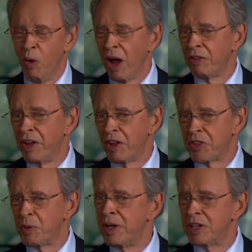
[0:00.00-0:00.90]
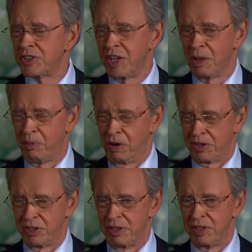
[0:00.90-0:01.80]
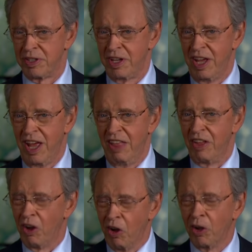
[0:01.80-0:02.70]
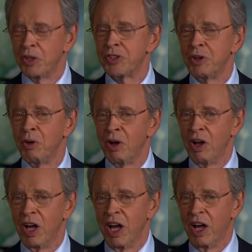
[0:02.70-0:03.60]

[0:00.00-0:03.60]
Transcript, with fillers: While they are three distinct persons, they're also